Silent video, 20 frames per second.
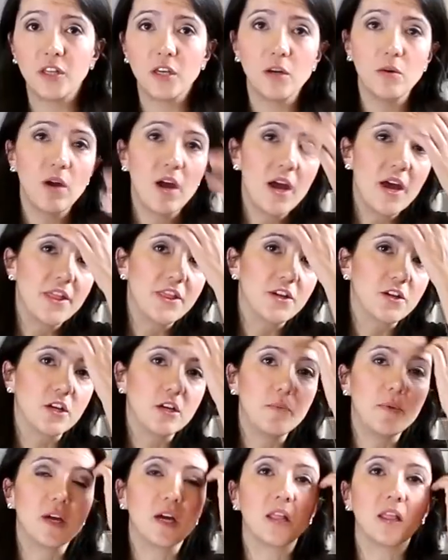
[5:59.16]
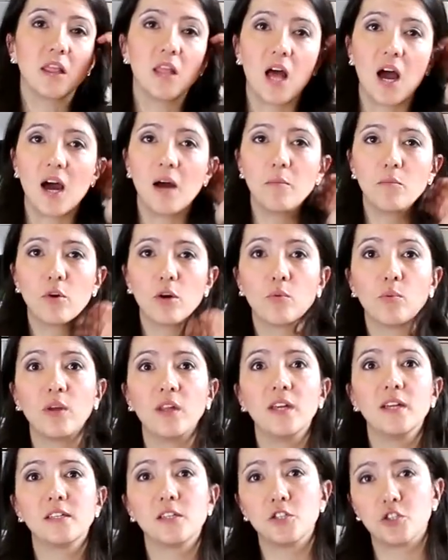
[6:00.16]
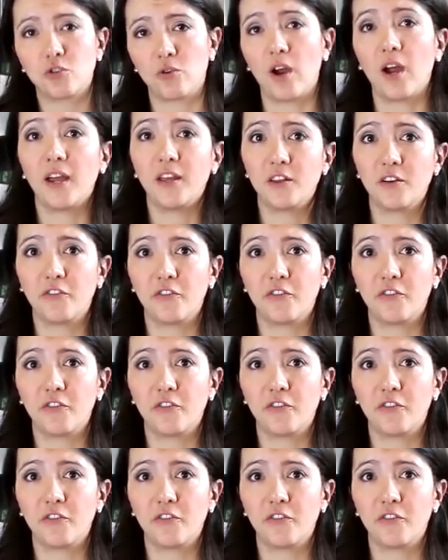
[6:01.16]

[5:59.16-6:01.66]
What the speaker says: you, they're going to be a lot more willing to try the